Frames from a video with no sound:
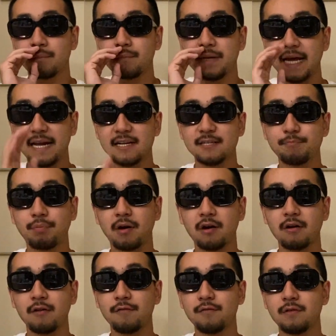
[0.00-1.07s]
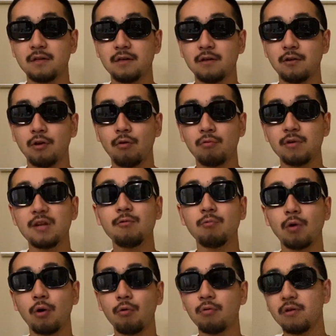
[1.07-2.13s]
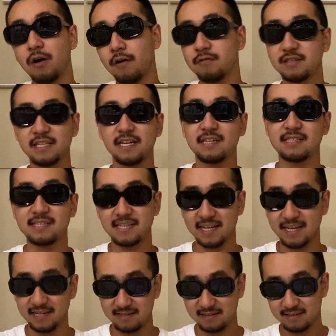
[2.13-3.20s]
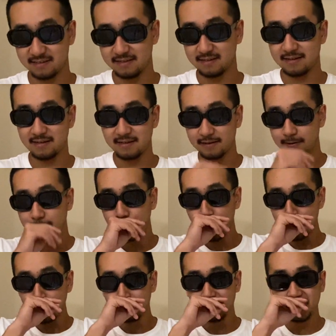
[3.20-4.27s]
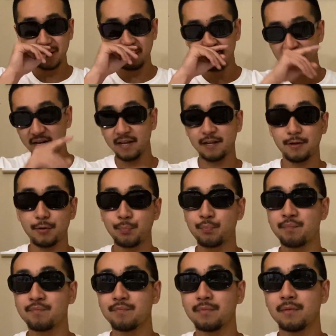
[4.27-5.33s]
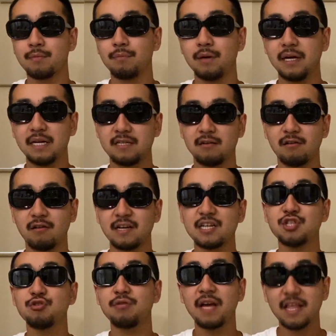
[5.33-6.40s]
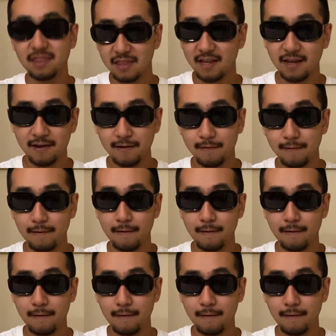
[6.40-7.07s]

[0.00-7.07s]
That is part of the lonely road of success. All right, but as long as you get there,